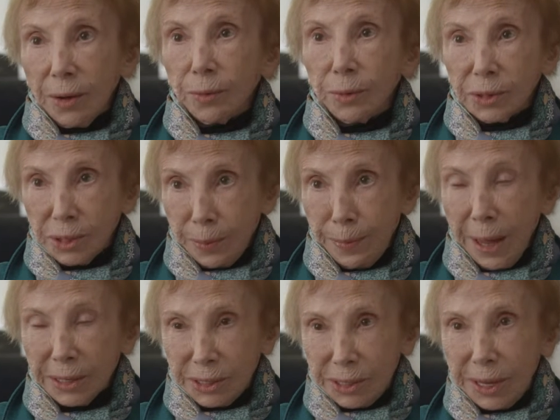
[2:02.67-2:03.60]
who was the
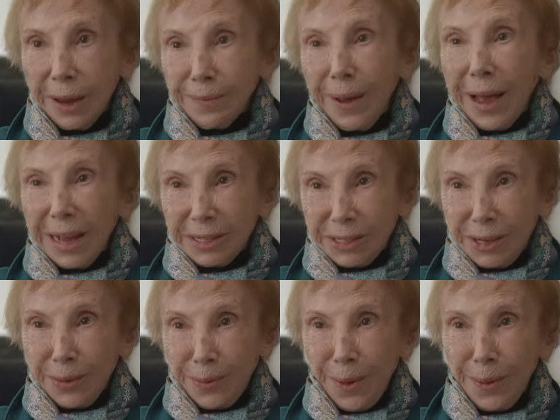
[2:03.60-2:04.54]
best
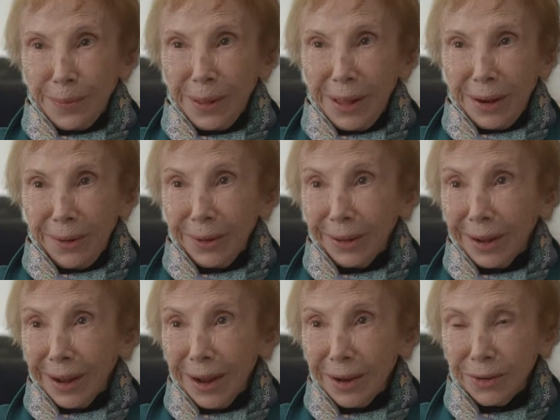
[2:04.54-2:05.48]
basketball player in the
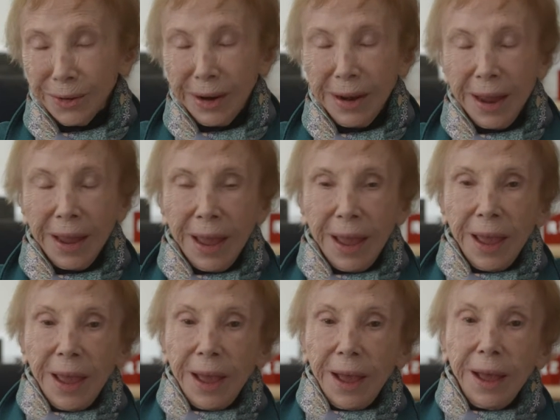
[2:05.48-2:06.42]
country.
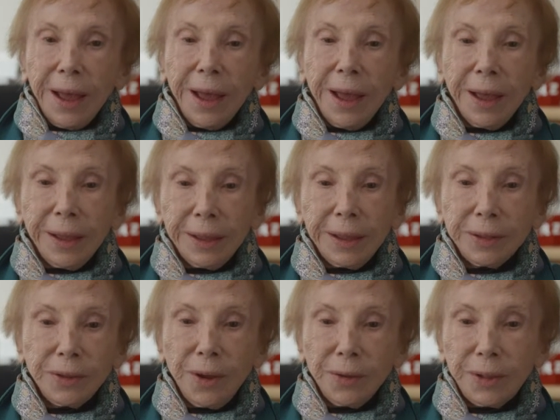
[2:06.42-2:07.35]

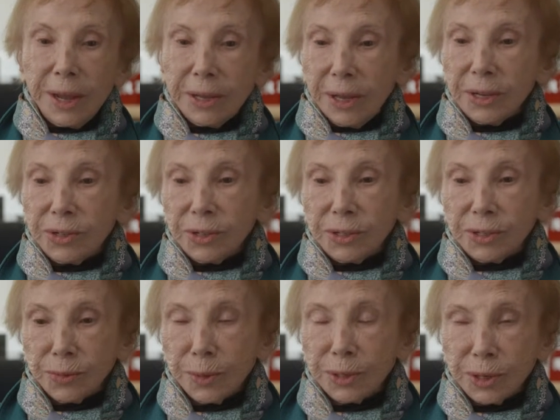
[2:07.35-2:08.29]
It
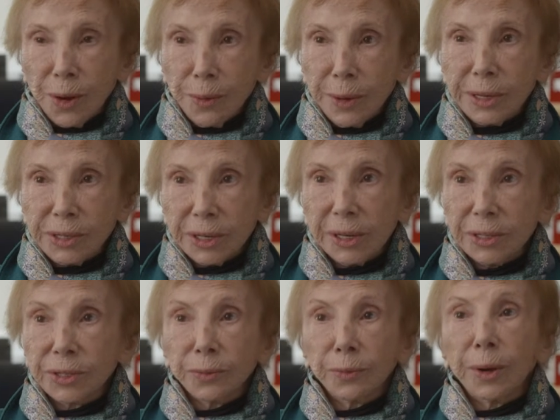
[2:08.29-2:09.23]
just was
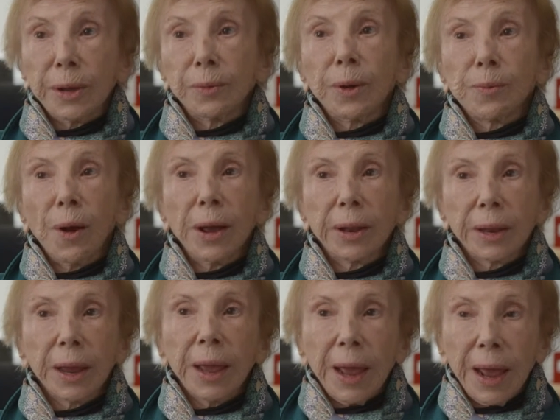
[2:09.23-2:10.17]
coincidence. We brought
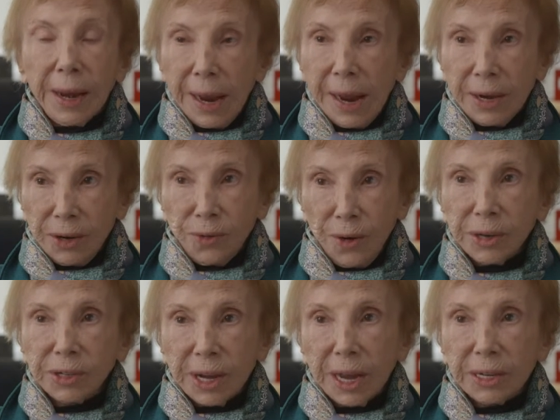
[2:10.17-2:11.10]
an
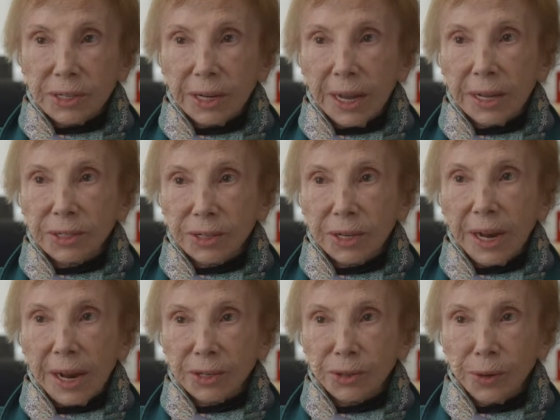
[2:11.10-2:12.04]
antitrust case against the
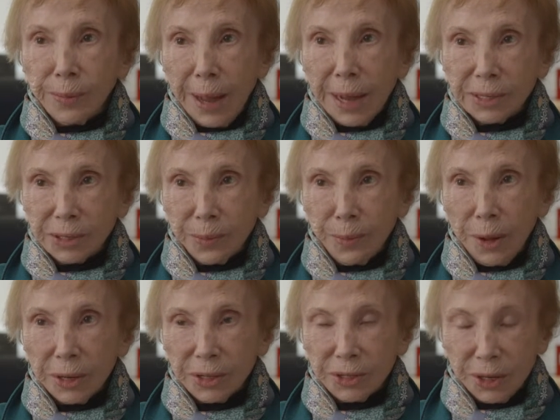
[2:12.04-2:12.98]
National
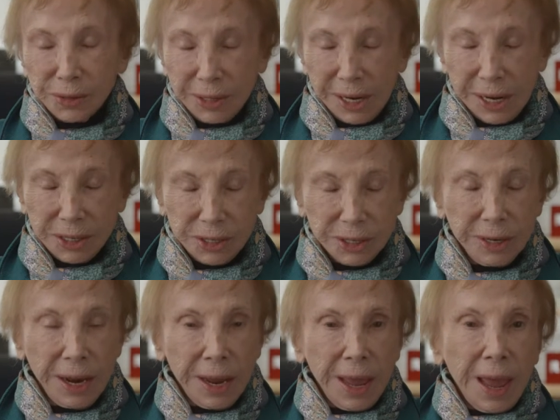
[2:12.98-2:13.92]
Basketball Association,
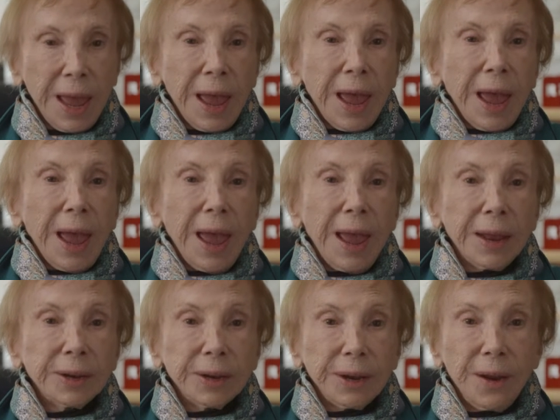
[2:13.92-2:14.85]

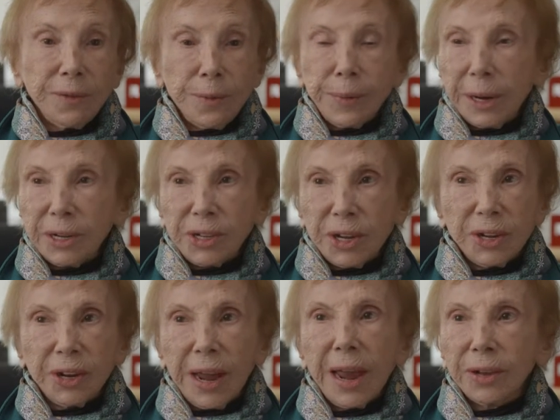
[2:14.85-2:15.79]
and everybody said,
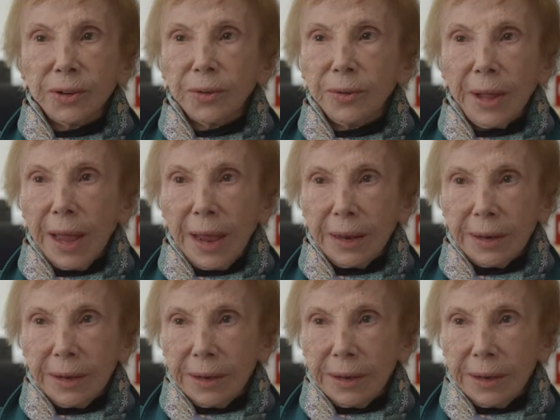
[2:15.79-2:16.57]
you can't do that.